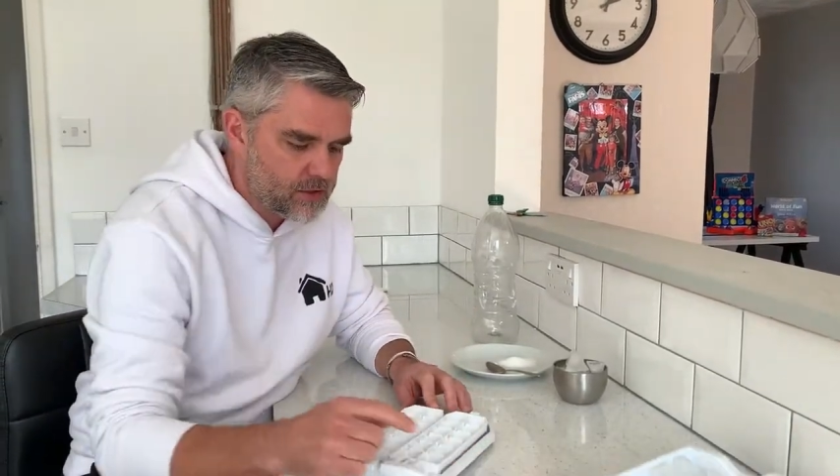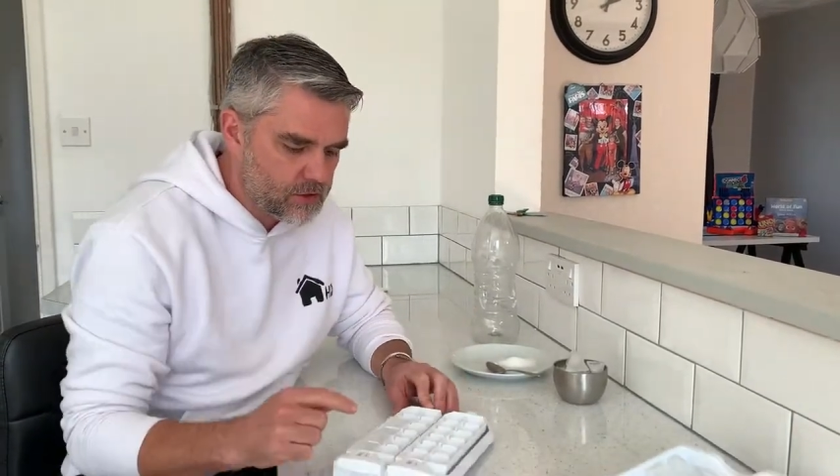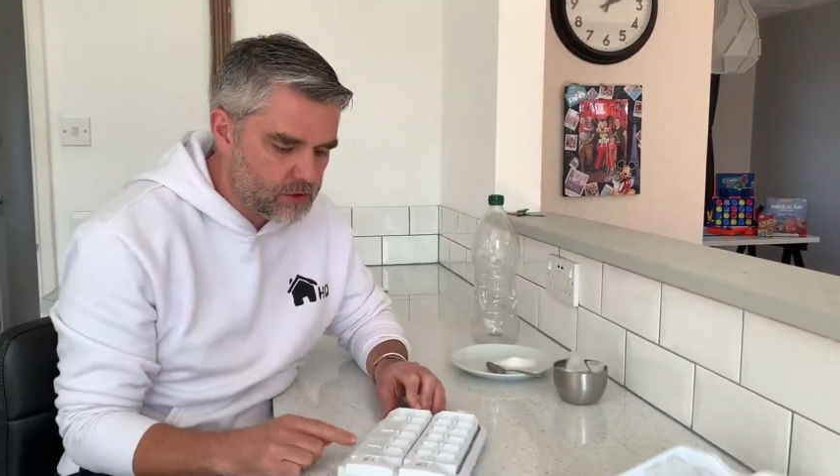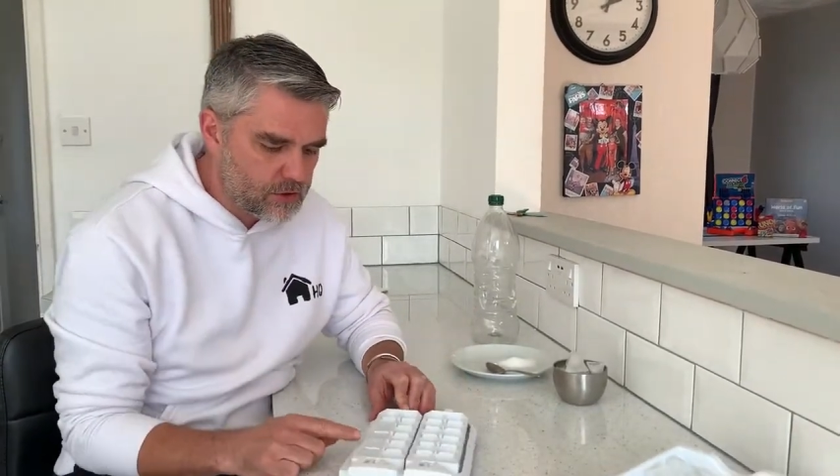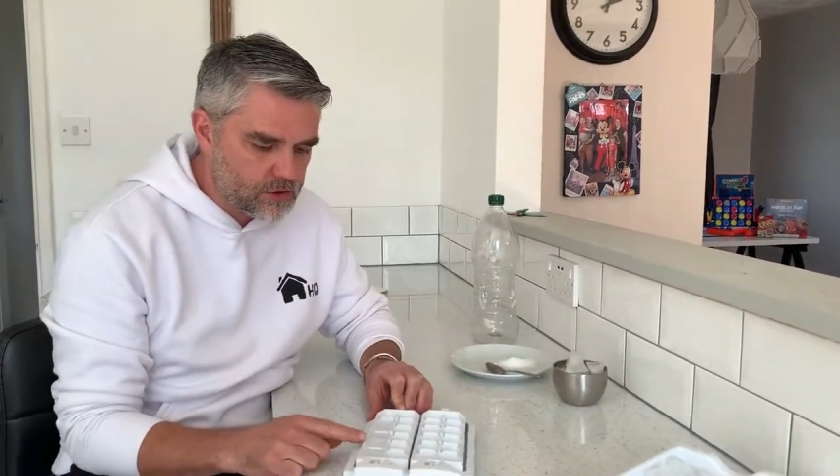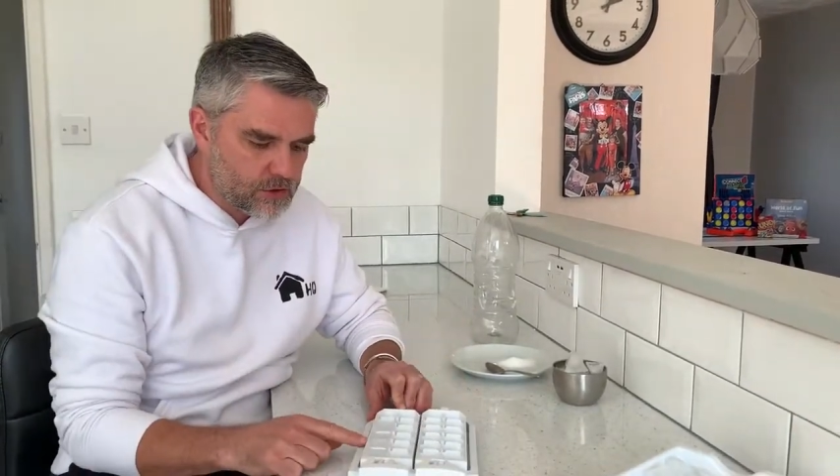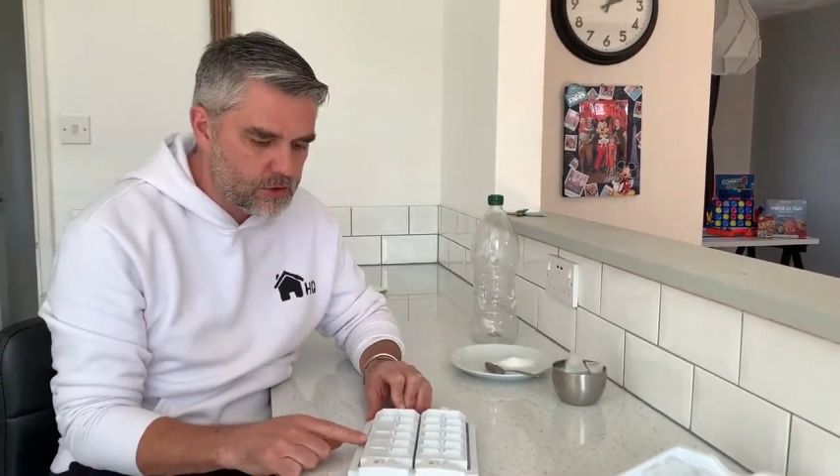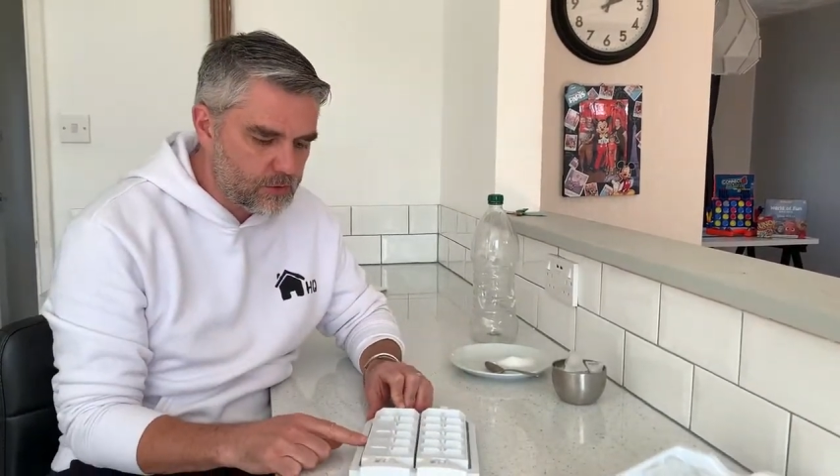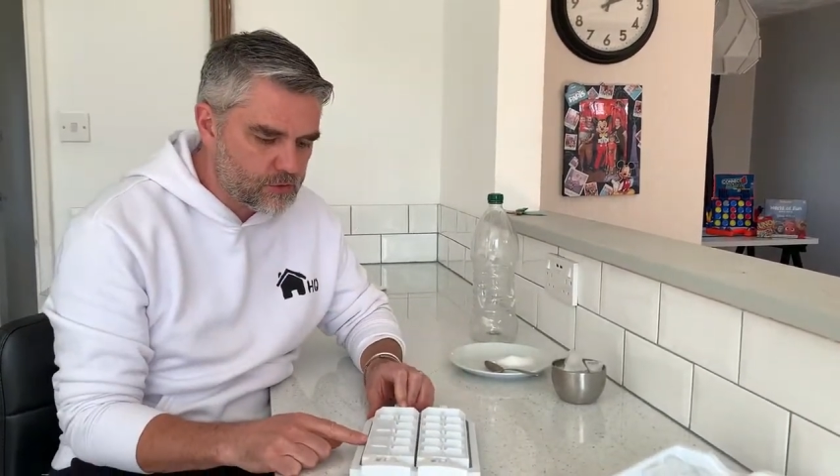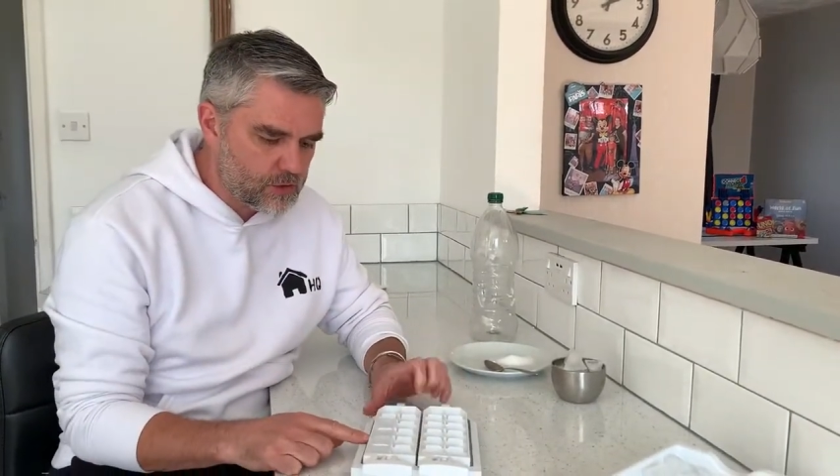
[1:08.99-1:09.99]
ice
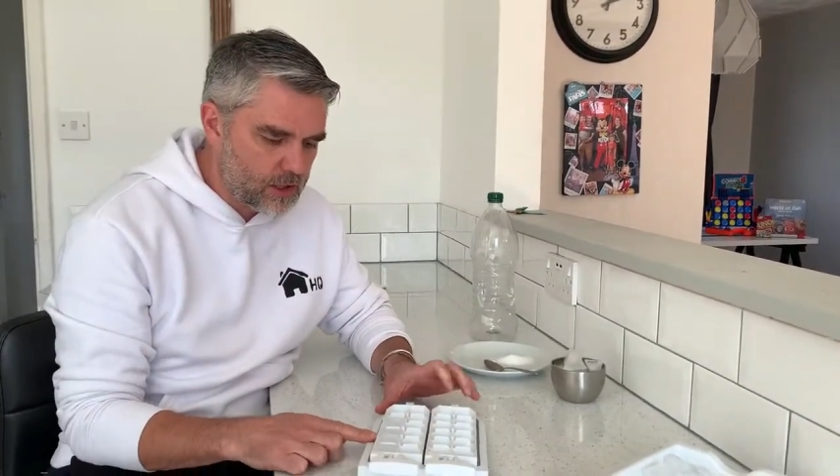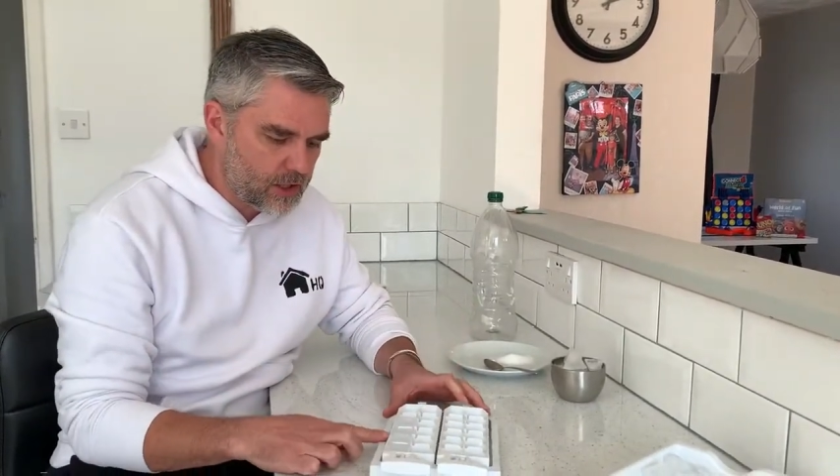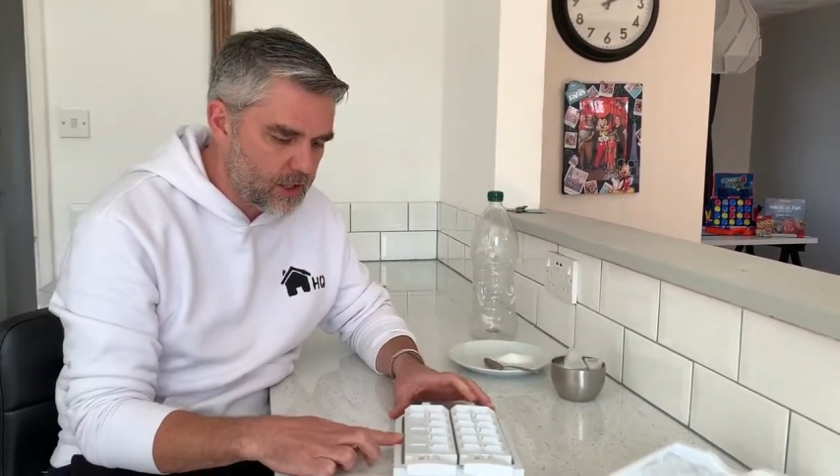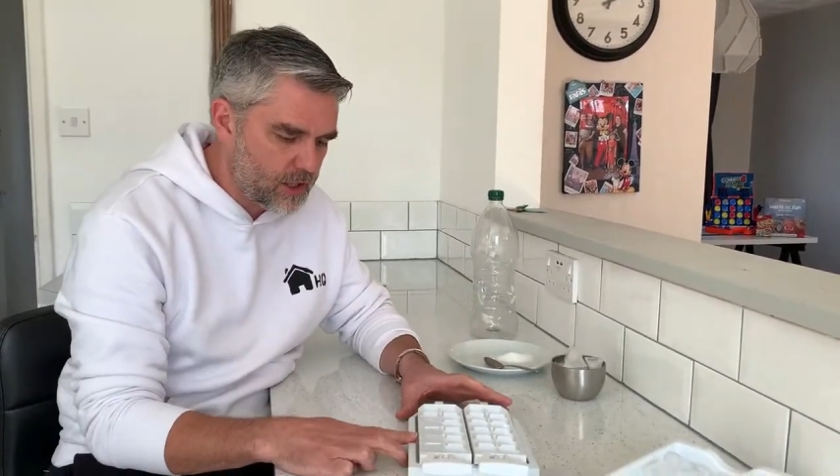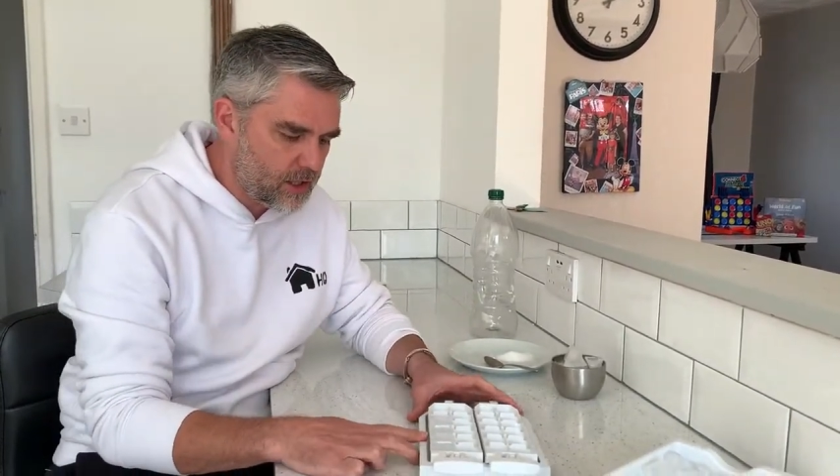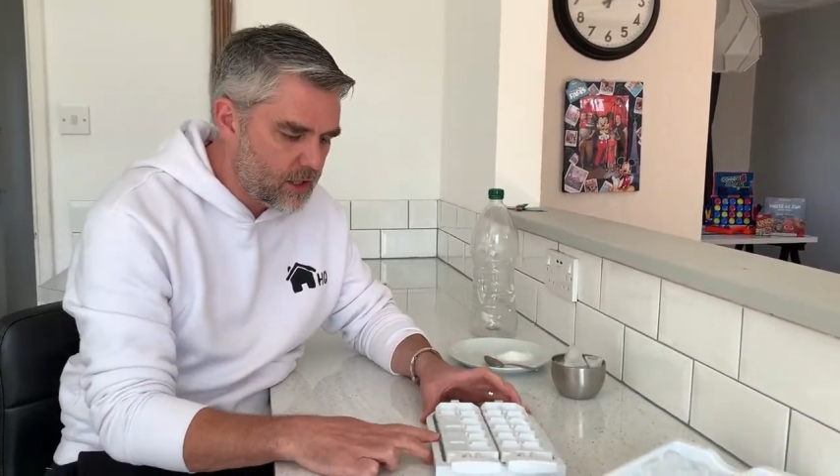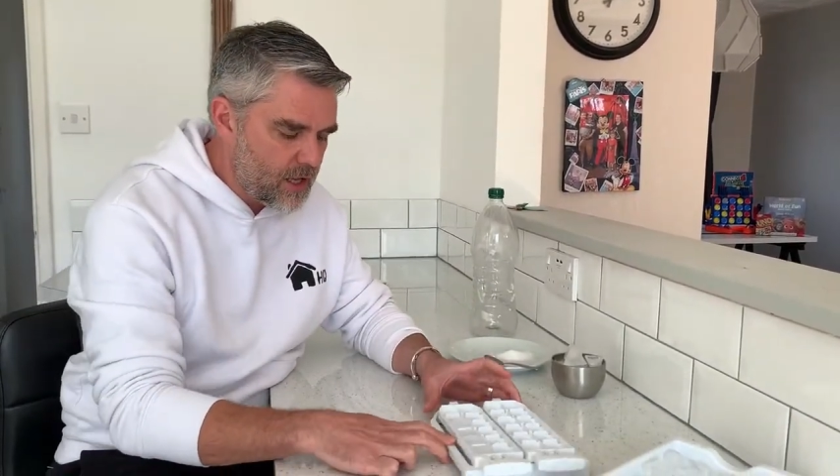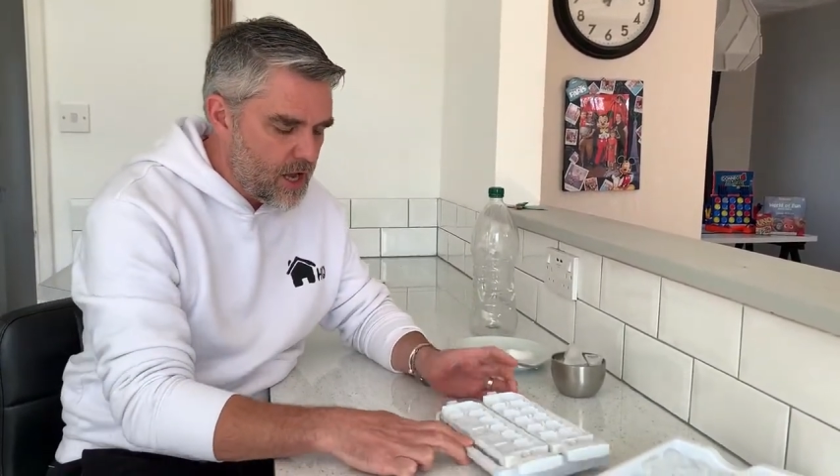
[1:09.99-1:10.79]
cube tray here.